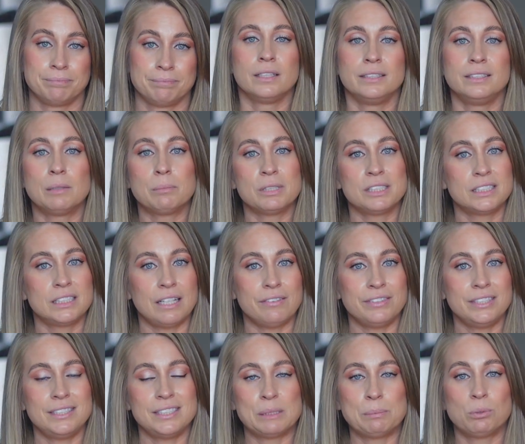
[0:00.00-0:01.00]
And number
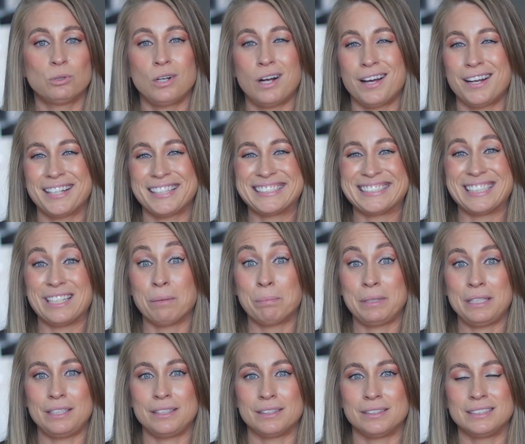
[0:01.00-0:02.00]
seven is product
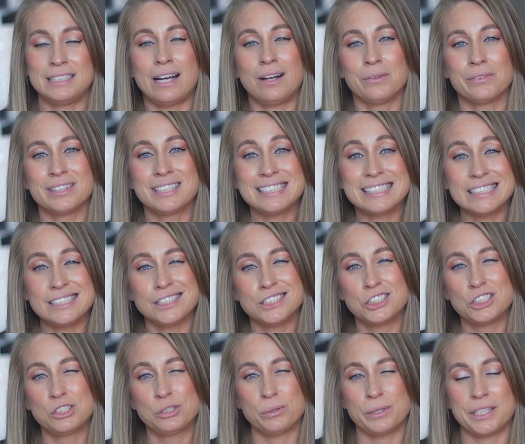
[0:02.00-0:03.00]
appeal. Now, this is a
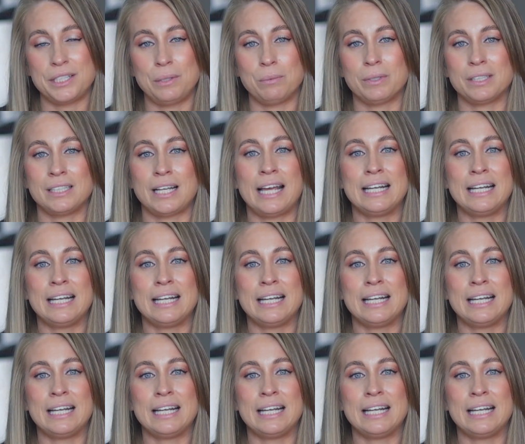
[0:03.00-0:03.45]
tricky one.